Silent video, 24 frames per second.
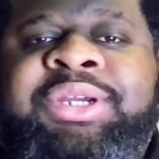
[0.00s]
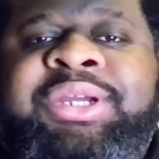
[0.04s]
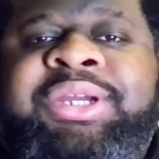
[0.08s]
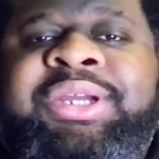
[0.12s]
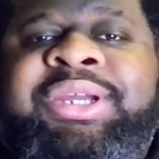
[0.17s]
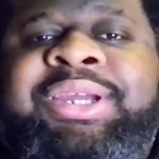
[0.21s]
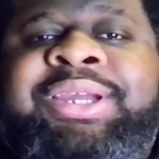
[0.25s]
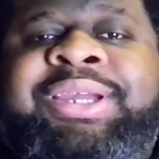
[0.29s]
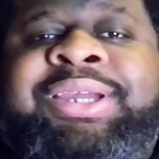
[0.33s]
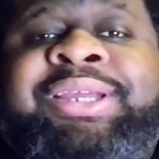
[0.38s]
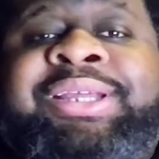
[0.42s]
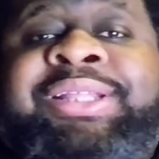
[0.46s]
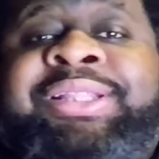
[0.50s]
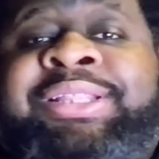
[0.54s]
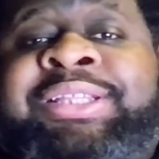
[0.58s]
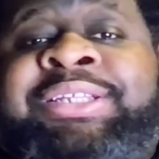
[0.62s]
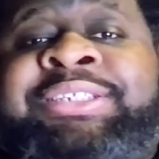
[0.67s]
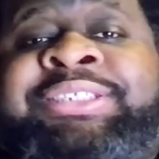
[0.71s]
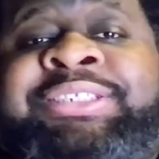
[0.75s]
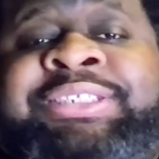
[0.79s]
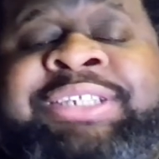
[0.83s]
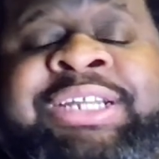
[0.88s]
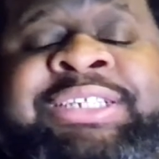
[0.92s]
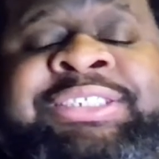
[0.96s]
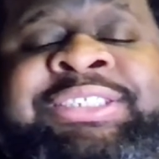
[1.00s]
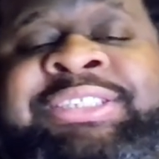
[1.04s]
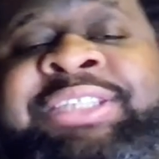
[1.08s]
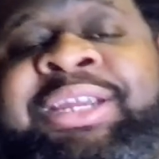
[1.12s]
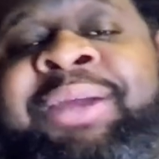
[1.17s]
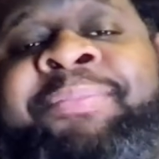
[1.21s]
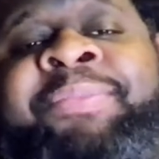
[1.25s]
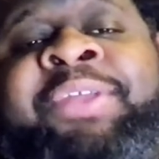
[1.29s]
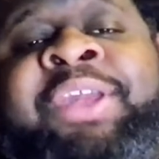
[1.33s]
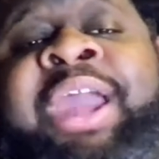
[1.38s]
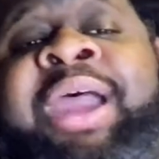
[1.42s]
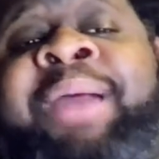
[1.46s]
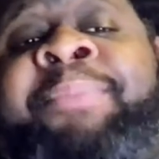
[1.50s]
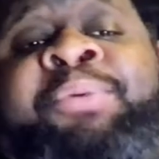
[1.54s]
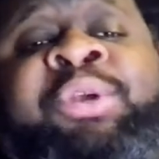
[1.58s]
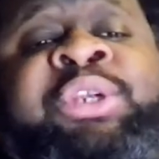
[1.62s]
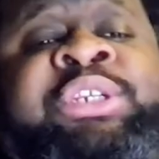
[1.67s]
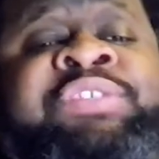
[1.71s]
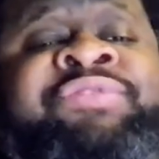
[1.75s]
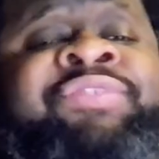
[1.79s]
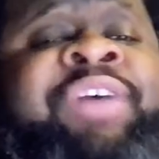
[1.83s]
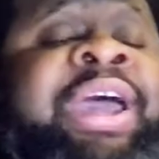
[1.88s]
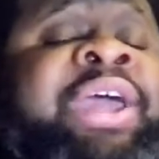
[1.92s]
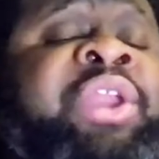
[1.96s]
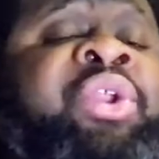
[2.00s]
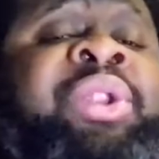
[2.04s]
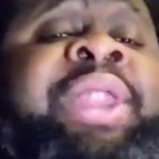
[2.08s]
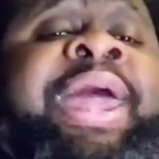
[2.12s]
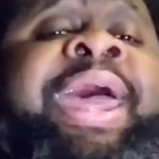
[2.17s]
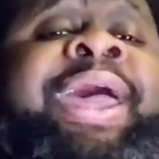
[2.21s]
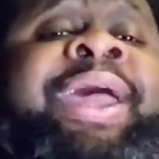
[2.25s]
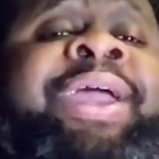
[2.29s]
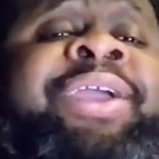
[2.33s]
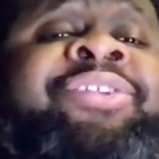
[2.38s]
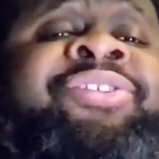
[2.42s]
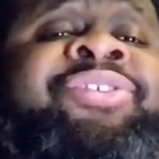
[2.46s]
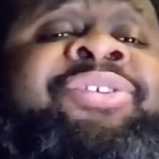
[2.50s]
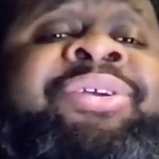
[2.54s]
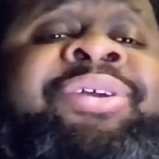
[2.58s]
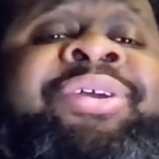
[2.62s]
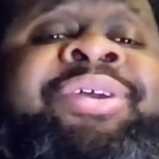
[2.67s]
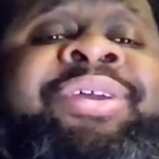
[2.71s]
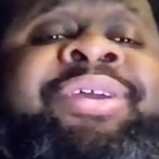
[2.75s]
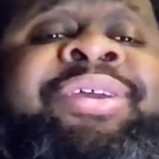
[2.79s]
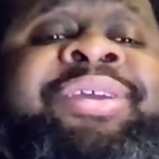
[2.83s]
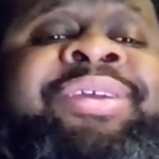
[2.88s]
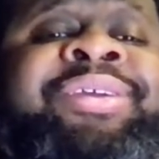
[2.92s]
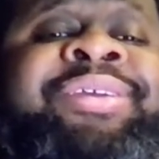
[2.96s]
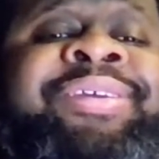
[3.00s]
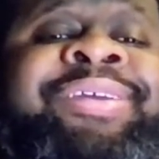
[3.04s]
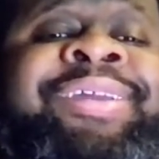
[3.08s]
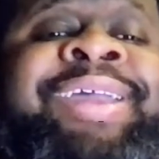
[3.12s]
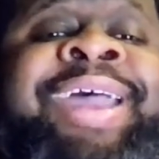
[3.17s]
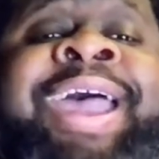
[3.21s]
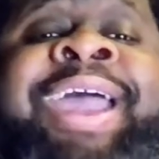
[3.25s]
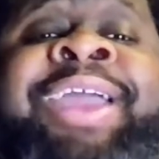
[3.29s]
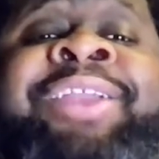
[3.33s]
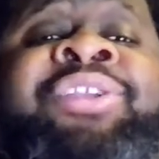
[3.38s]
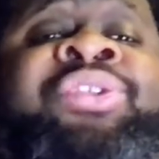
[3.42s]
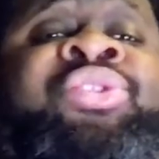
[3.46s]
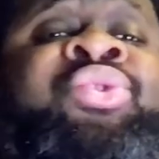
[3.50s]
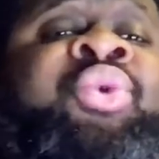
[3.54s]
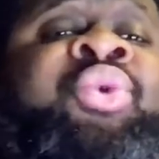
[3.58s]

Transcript: This sets up the opera's final act, Act 3.